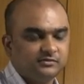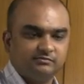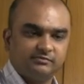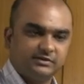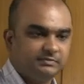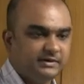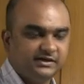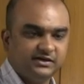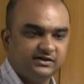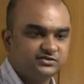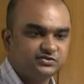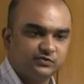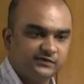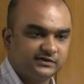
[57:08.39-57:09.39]
The patent is
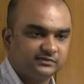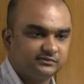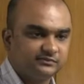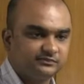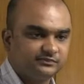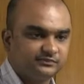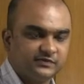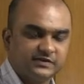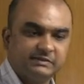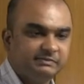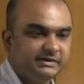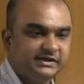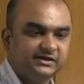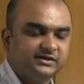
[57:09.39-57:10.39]
over. When the
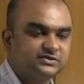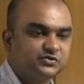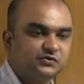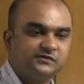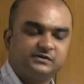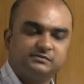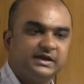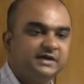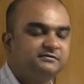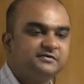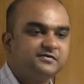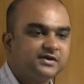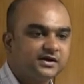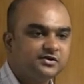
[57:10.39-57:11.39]
patent is over,
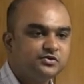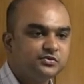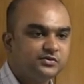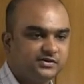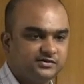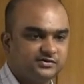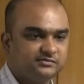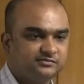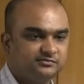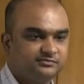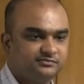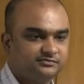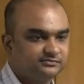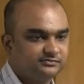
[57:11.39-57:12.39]
everyone can do it.
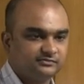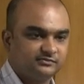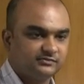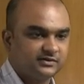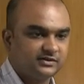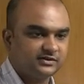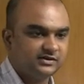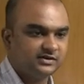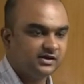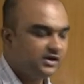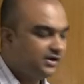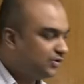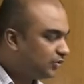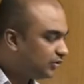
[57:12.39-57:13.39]
Clear?
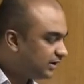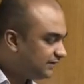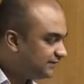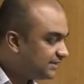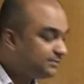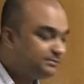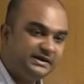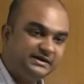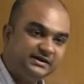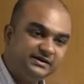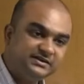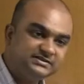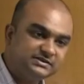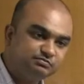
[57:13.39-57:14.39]
Only when the patent
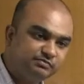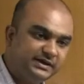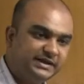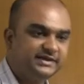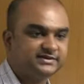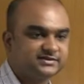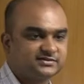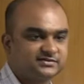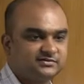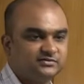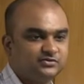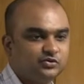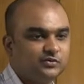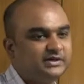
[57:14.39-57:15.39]
is in place,
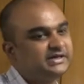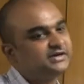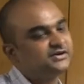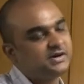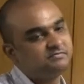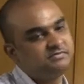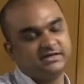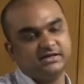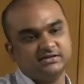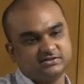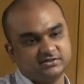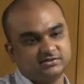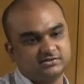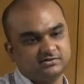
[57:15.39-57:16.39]
no one can replicate
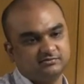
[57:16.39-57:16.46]
it.